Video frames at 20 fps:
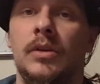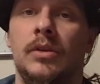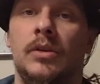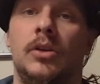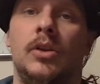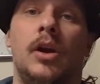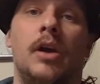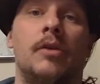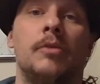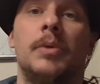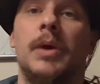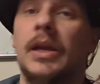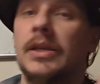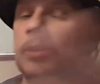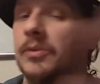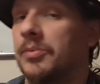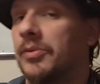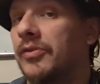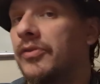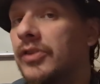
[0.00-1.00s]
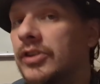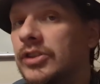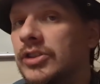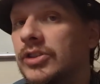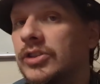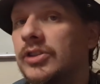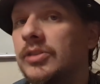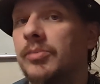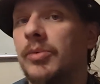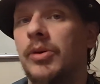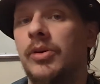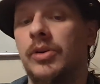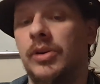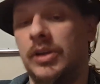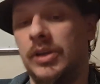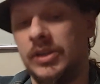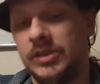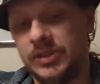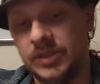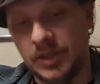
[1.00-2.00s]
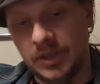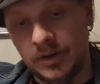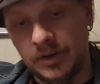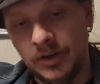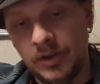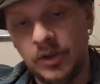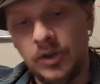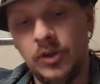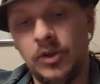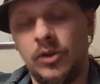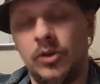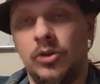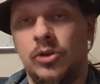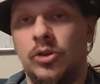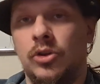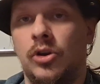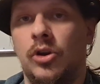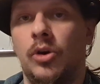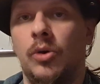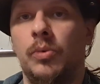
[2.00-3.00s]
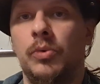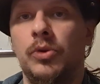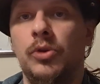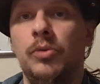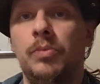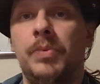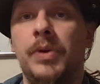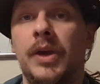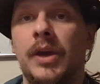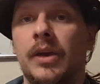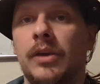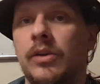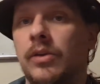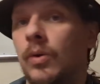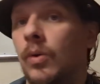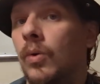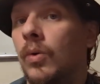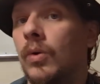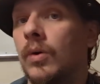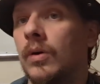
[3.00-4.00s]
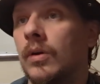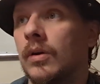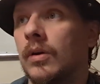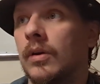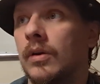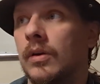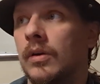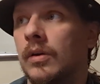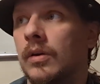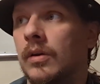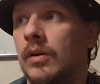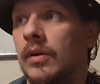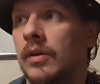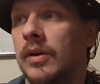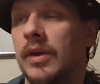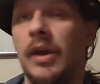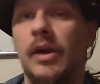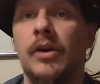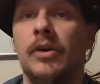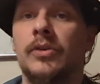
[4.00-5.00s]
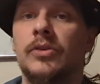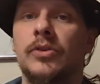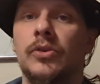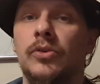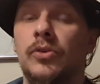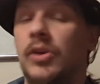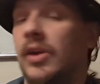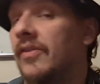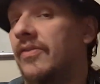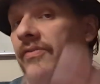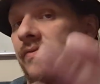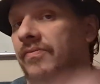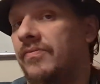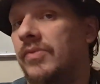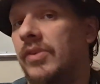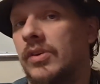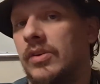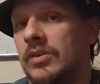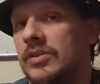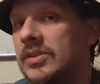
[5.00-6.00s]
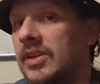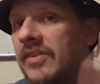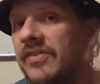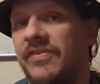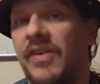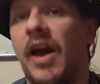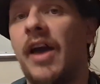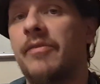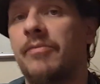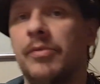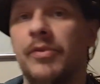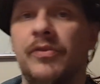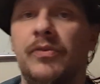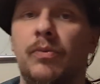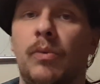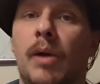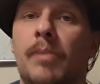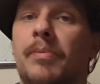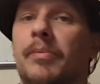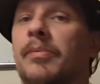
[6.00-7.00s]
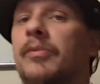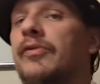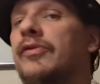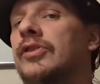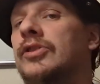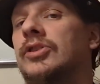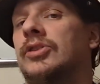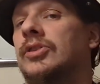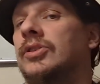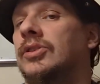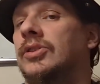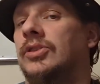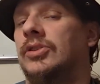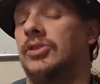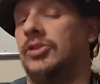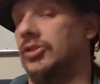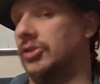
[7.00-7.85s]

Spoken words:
Everybody has a proficiency bonus, and when you pick your character, you get let's say 5 weapon proficiencies.